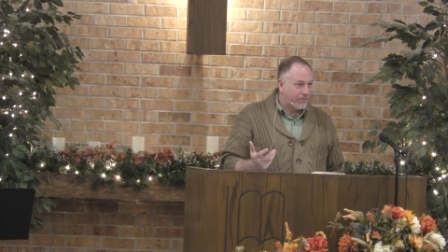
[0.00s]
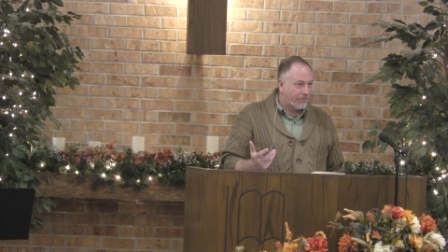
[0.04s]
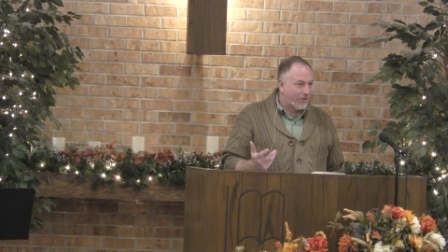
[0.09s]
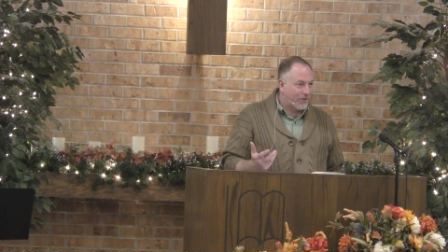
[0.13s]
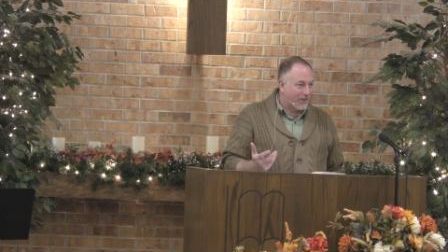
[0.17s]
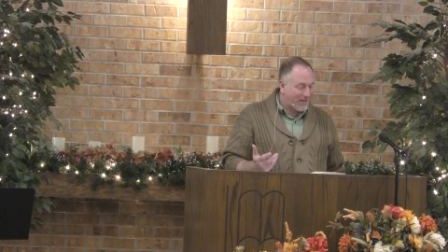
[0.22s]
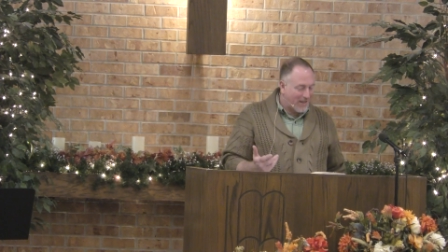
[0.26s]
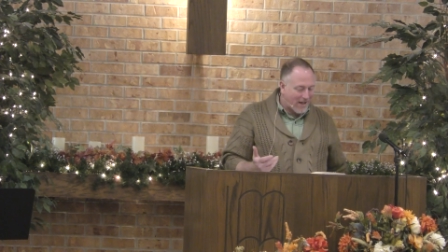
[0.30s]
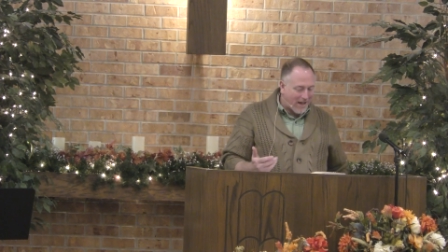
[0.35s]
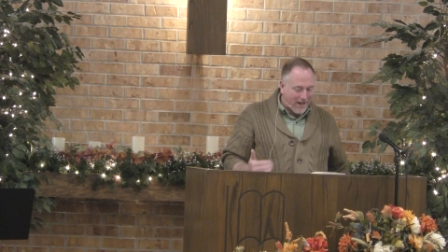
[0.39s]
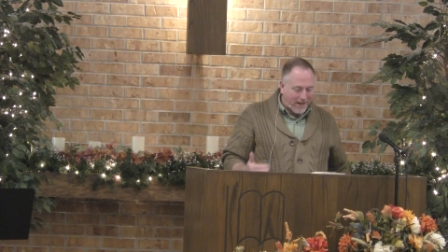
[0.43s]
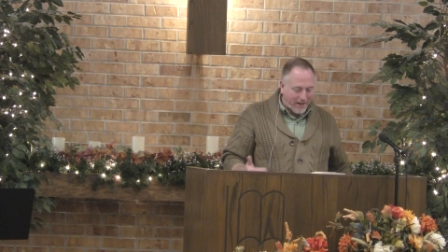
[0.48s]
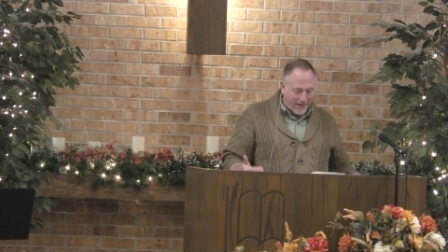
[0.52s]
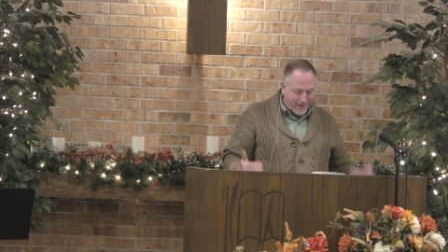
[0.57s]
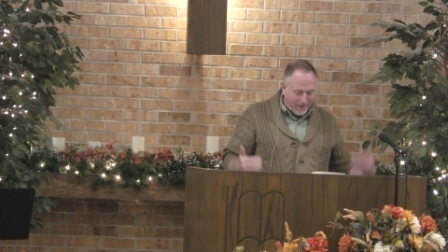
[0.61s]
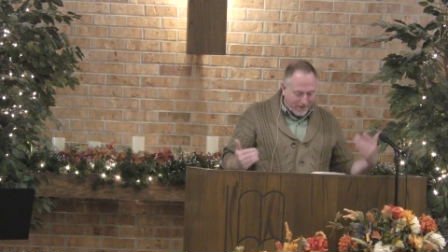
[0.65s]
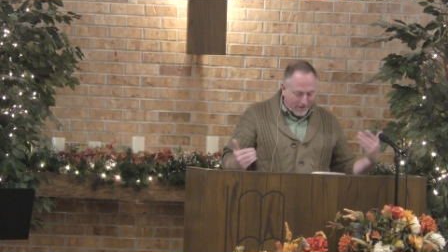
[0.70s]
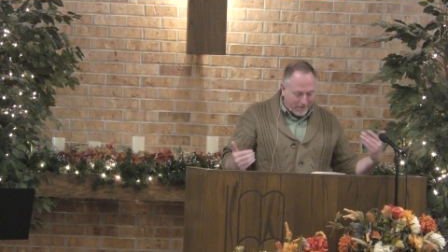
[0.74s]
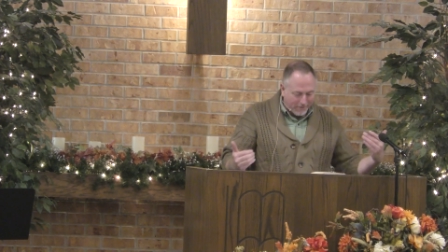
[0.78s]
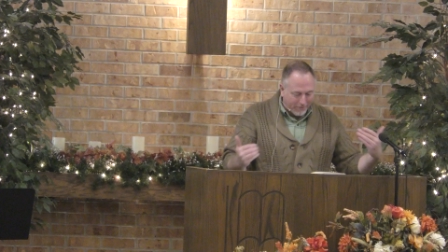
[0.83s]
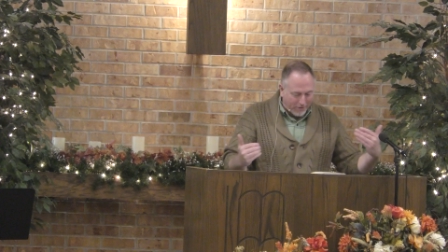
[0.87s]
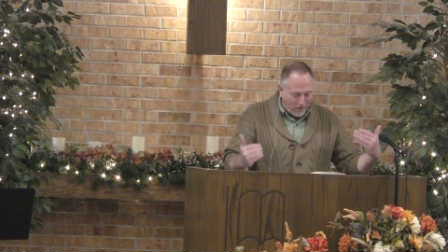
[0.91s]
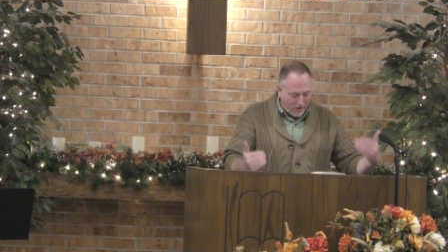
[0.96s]
the God
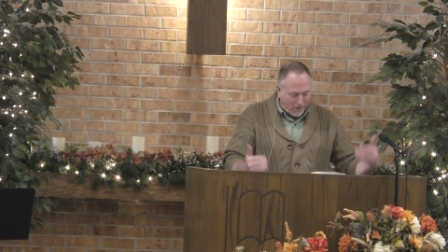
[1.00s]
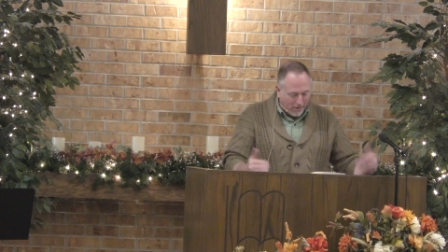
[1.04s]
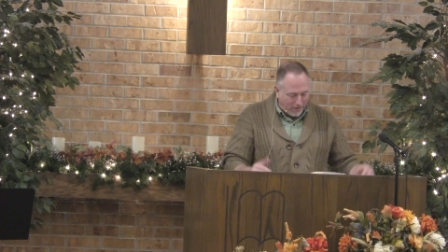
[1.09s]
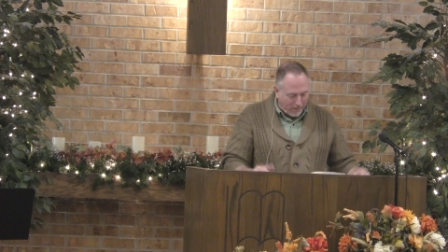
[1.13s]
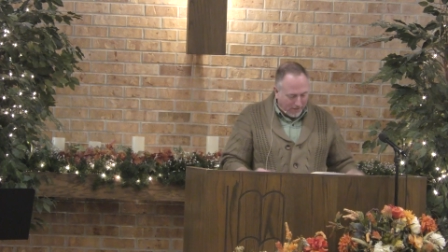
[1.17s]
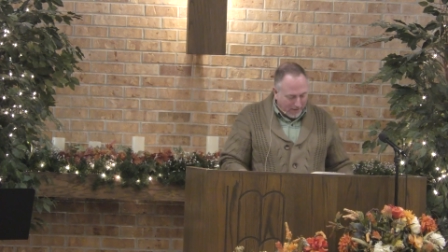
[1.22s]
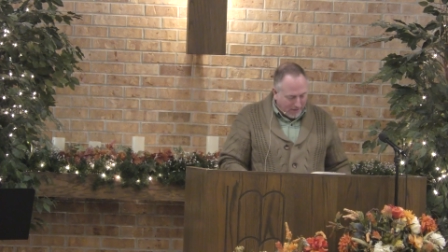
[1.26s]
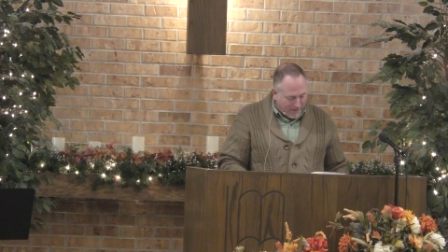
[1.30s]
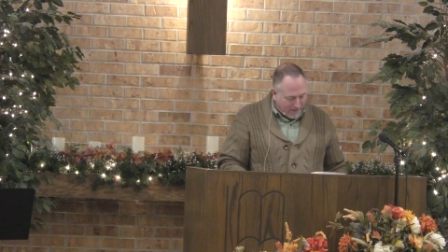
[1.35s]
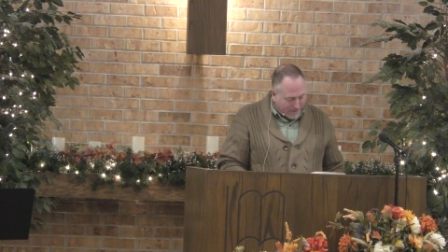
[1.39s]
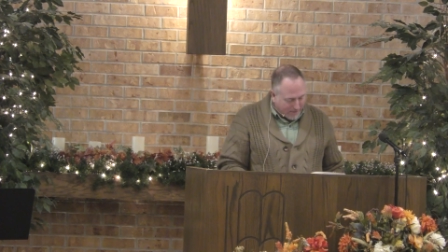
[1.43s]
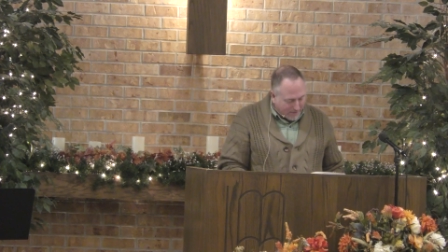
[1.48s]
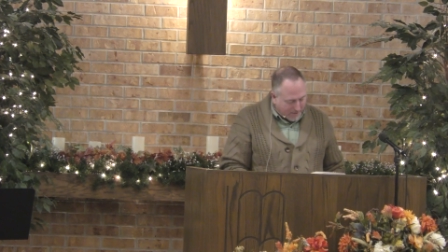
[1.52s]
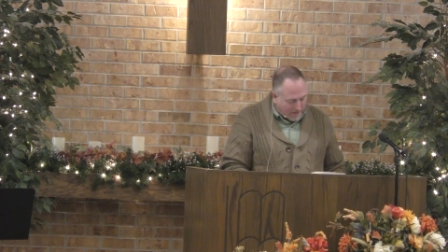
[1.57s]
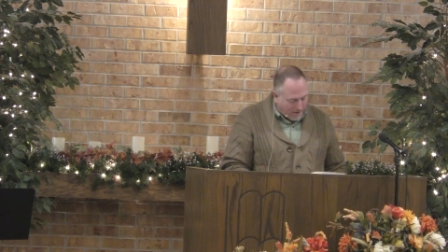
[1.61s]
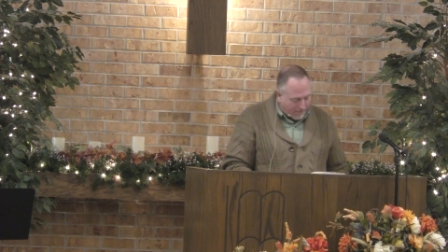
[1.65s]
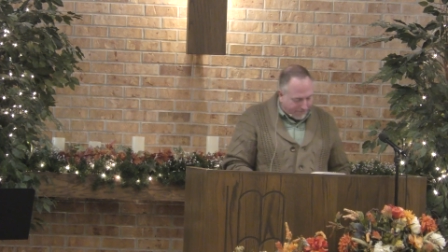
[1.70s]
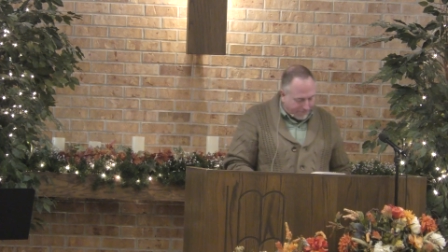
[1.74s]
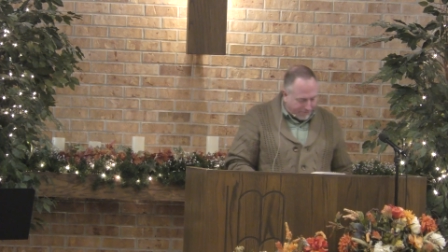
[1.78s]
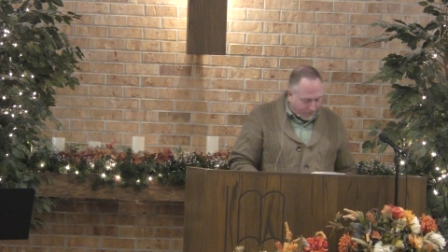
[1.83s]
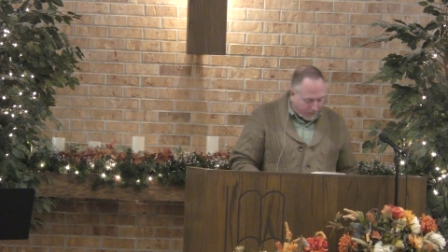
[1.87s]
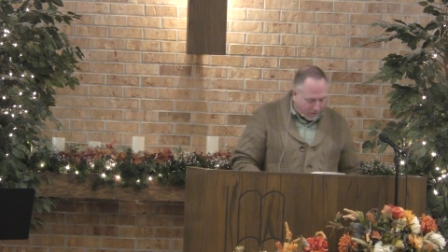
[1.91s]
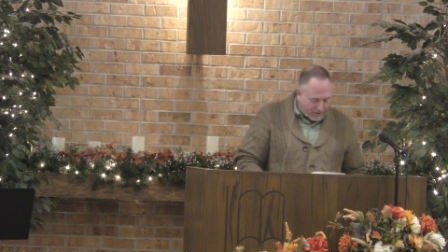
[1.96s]
of all
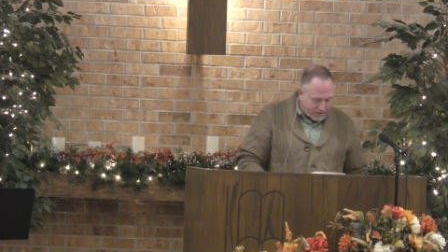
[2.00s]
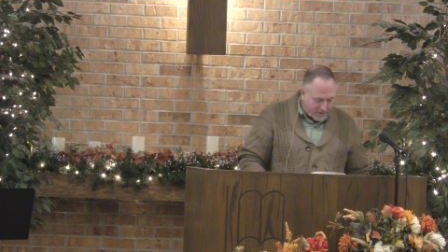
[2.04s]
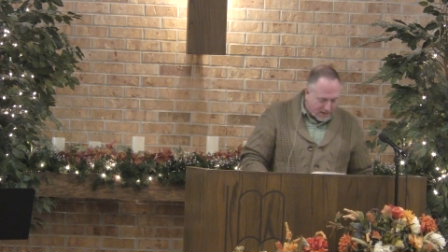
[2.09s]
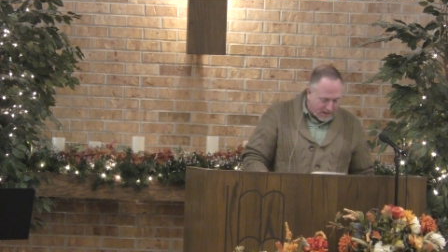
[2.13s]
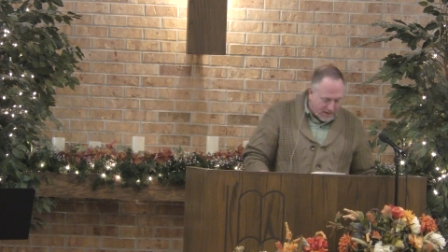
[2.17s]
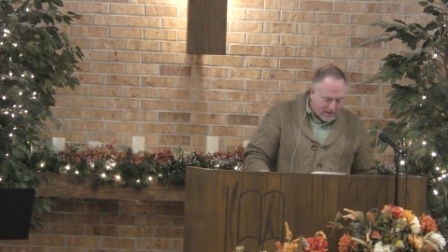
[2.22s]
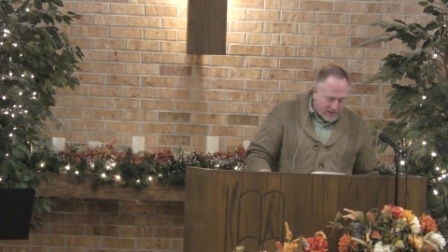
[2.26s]
comfort.